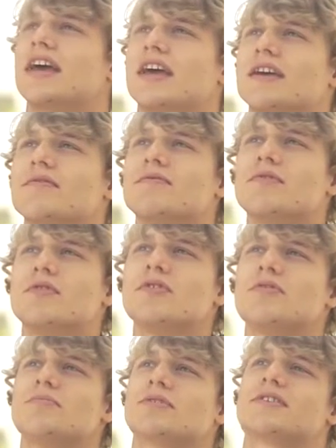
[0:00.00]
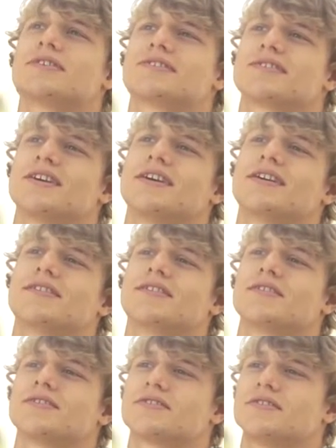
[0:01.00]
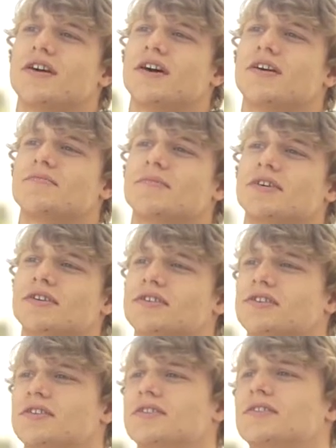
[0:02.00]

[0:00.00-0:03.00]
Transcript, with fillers: hateful, but it's like there's not much.